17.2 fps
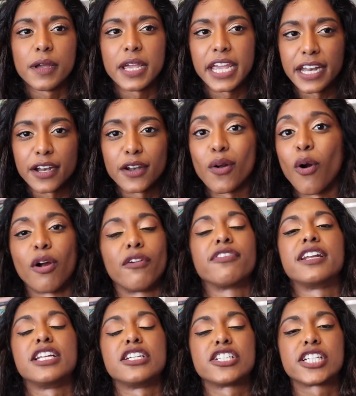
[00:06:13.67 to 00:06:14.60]
in an
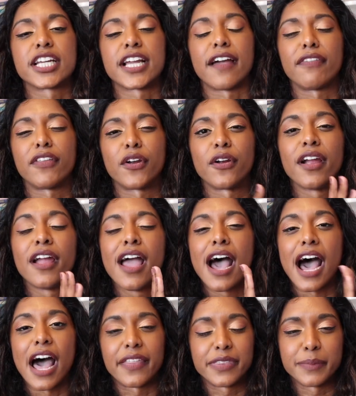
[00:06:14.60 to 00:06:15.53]
orphanage together
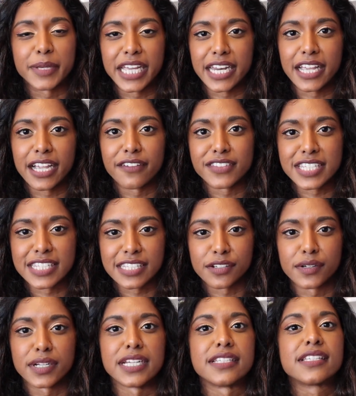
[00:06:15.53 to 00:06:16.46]
at the beginning of the
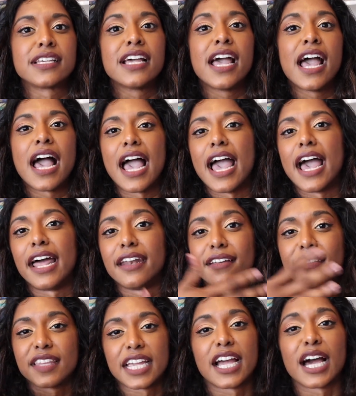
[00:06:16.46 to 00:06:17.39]
series, and
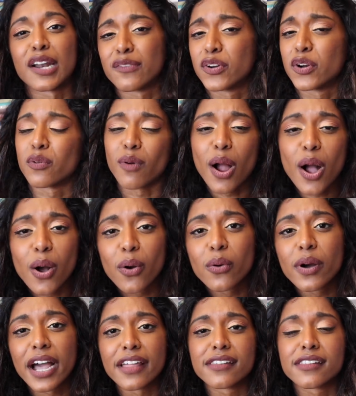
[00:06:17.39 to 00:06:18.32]
they kind of
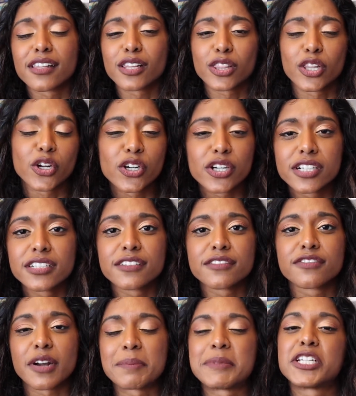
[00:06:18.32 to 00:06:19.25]
grow and learn
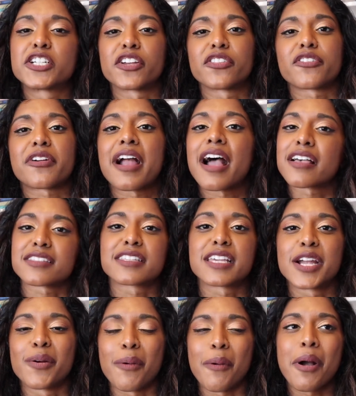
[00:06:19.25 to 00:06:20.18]
from each other as
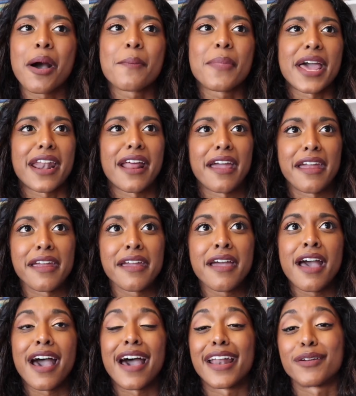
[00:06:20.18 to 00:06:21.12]
they grow up, and I
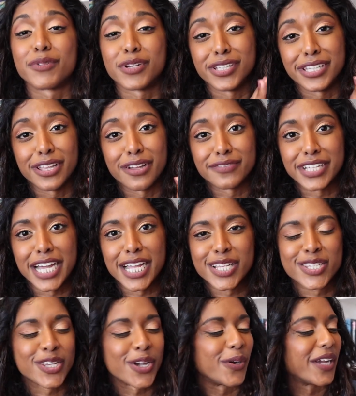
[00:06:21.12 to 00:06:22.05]
really love that.
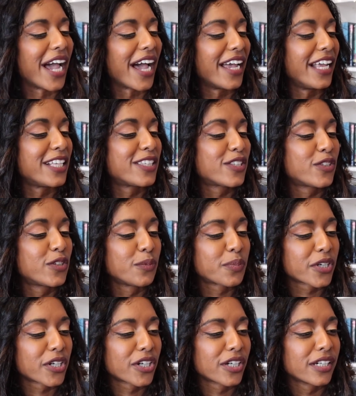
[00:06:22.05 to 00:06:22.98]
So yeah, it's
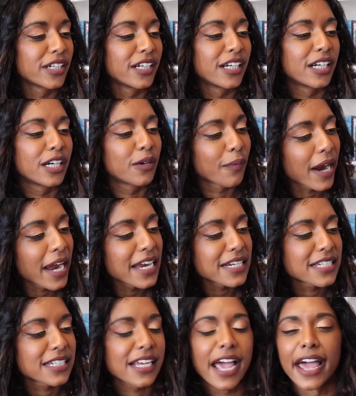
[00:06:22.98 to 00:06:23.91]
super
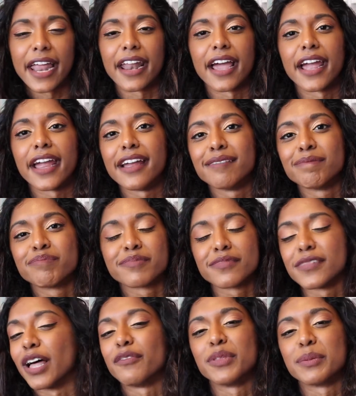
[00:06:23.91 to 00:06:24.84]
great, and I
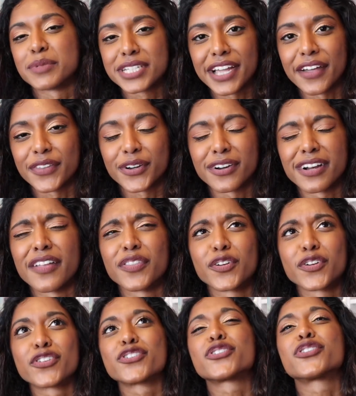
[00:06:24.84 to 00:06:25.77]
love them together.
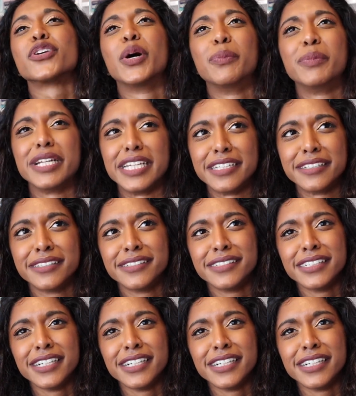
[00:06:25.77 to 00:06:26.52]
There are just so many